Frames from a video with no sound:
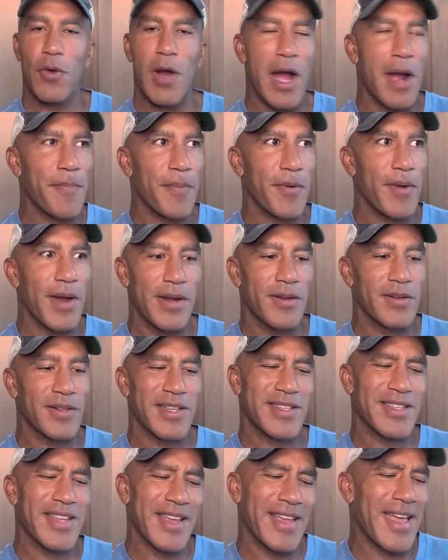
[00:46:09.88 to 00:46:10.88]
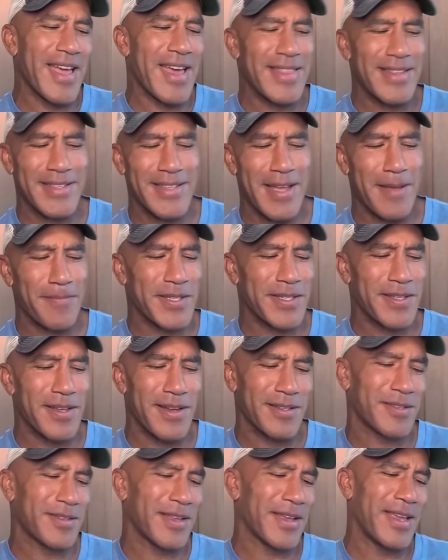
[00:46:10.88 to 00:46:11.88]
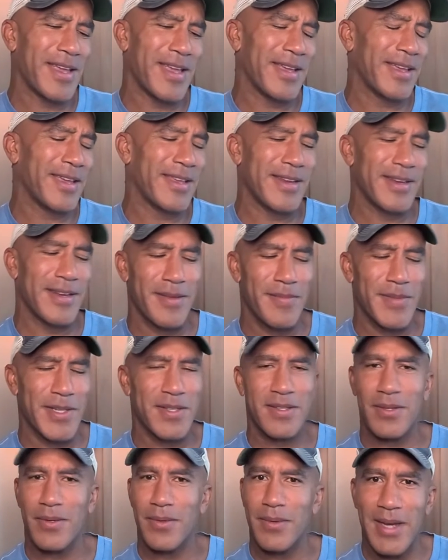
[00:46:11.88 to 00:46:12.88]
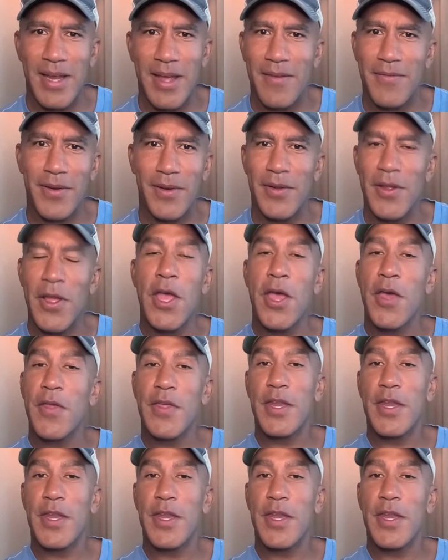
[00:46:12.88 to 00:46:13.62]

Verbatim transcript: Jewish this, ah, this app sucks. I can't get an image to whenever.